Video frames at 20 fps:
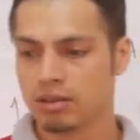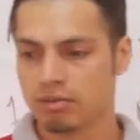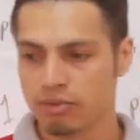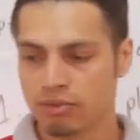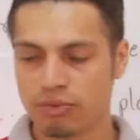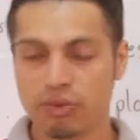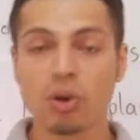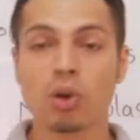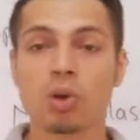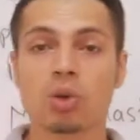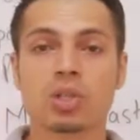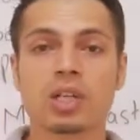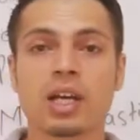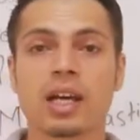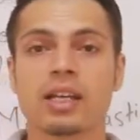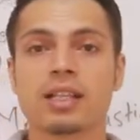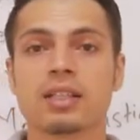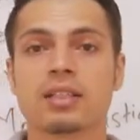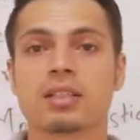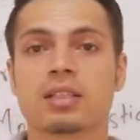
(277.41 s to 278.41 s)
floor
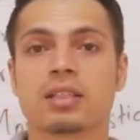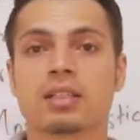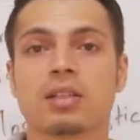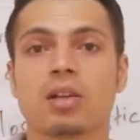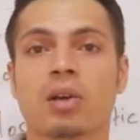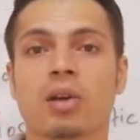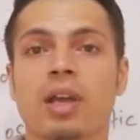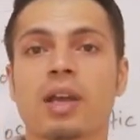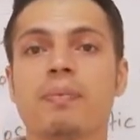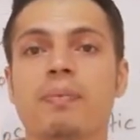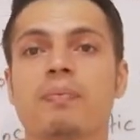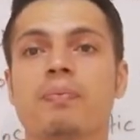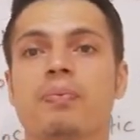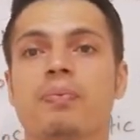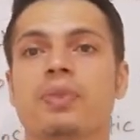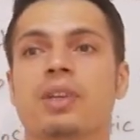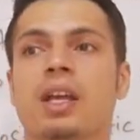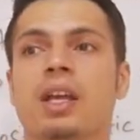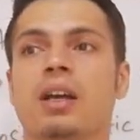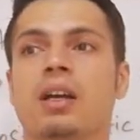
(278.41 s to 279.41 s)
tiles. Okay,
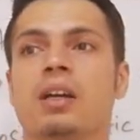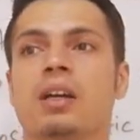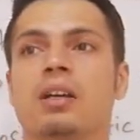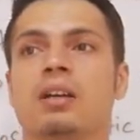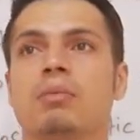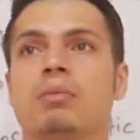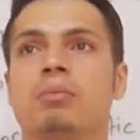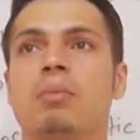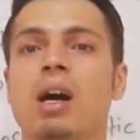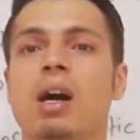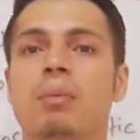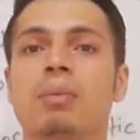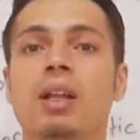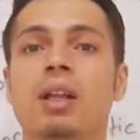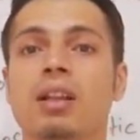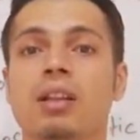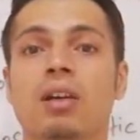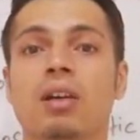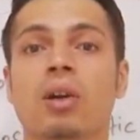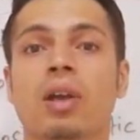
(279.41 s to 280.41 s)

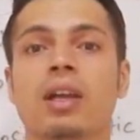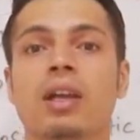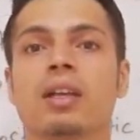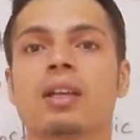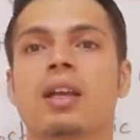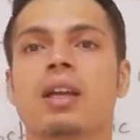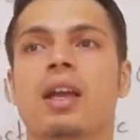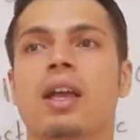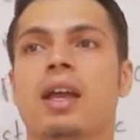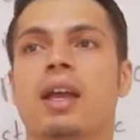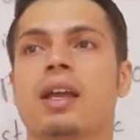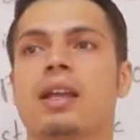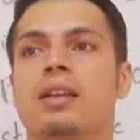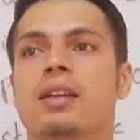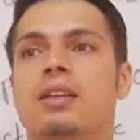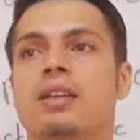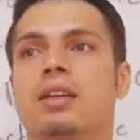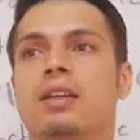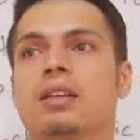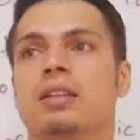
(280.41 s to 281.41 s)
marble. Okay,
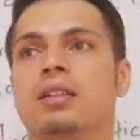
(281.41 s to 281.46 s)
and